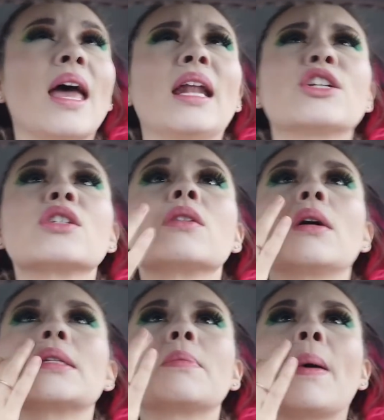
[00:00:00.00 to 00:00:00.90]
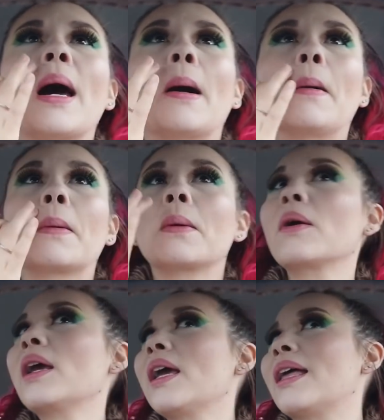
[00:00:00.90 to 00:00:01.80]
and it just looks
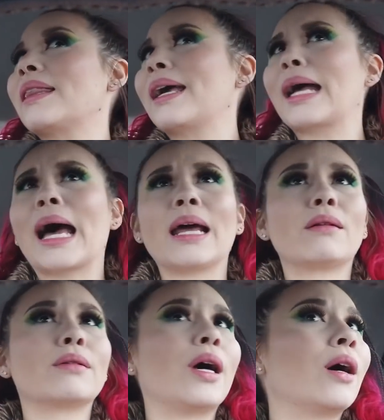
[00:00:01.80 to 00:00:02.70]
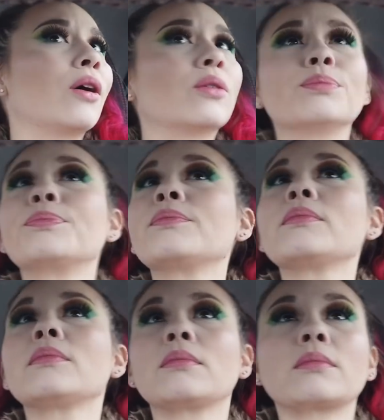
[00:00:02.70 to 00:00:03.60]
powdery, and like, I don't know.
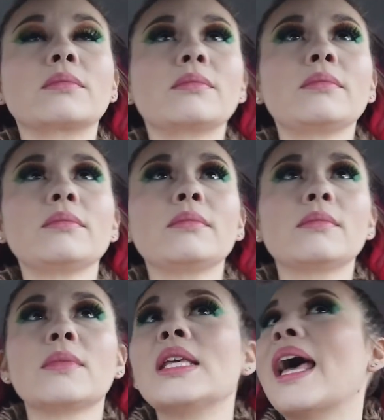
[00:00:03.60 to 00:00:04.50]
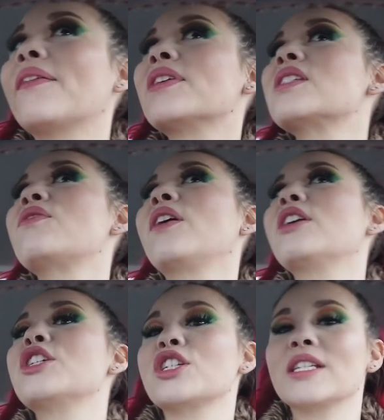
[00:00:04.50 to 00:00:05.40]
Yeah, this
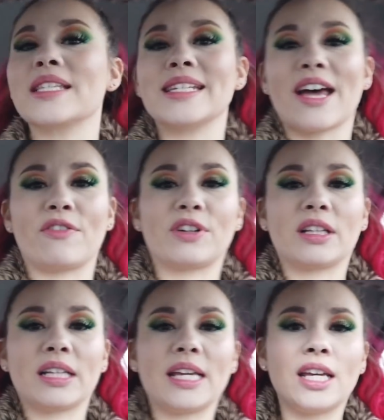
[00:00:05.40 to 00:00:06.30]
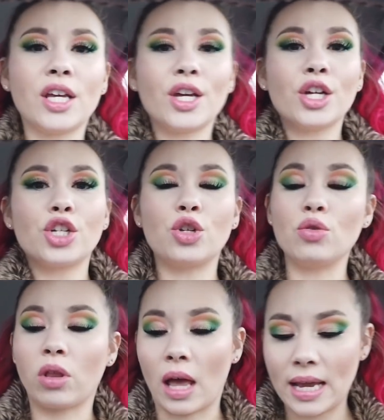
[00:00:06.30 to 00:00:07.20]
foundation is definitely
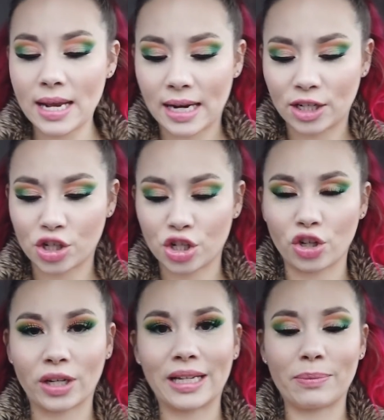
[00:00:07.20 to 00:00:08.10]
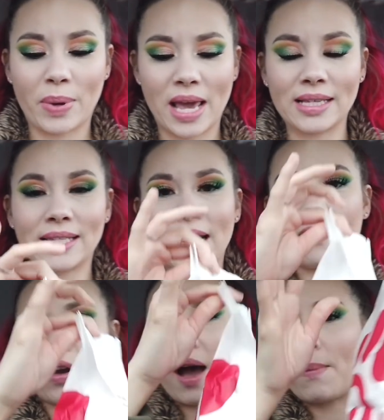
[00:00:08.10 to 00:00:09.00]
too light, and it's just looking
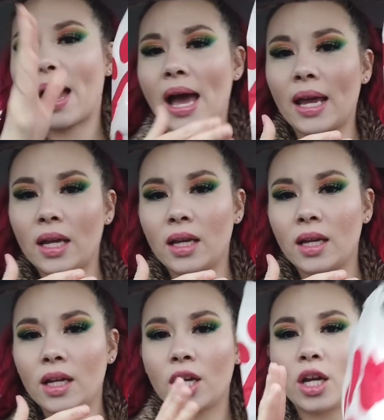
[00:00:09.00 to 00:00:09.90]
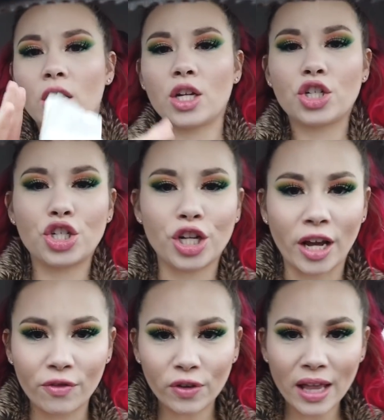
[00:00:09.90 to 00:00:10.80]
pasty. I've got my
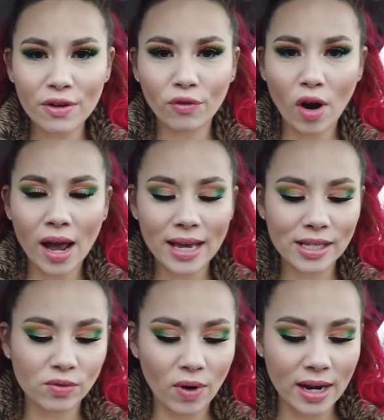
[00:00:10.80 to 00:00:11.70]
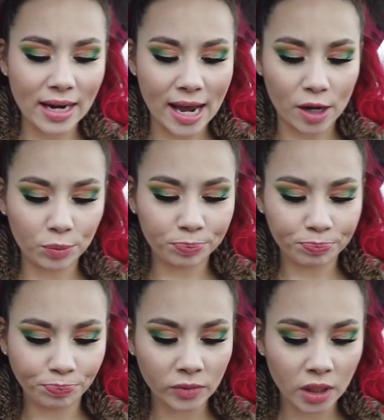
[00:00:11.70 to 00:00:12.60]
Chick-fil-A fries right now.
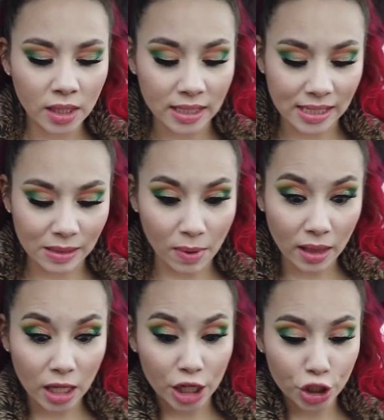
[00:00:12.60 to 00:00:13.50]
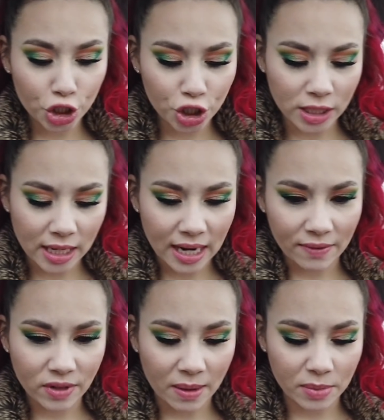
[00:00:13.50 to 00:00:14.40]
This is my lunch, but I didn't
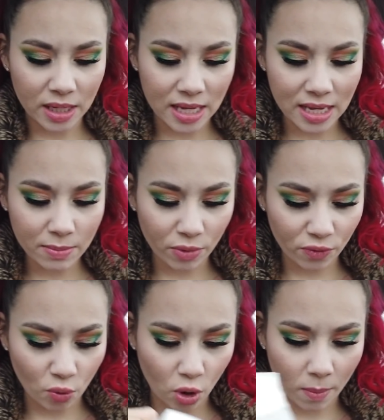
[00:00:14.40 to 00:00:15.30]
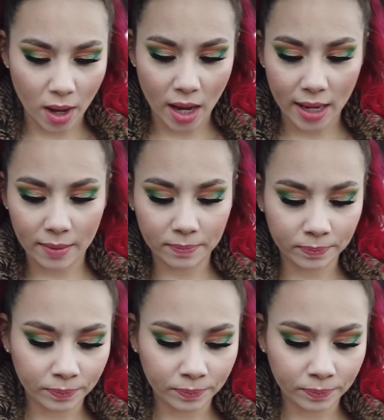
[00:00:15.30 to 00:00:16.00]
have time to eat before my